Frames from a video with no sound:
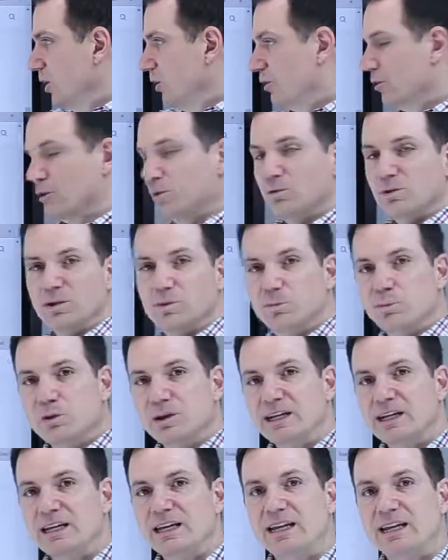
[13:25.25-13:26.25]
They're only
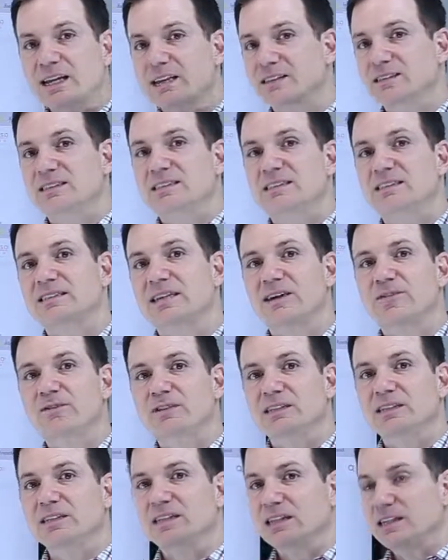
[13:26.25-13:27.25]
bringing in
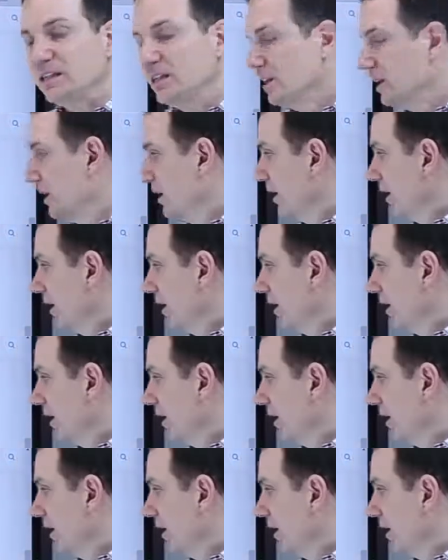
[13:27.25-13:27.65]
70.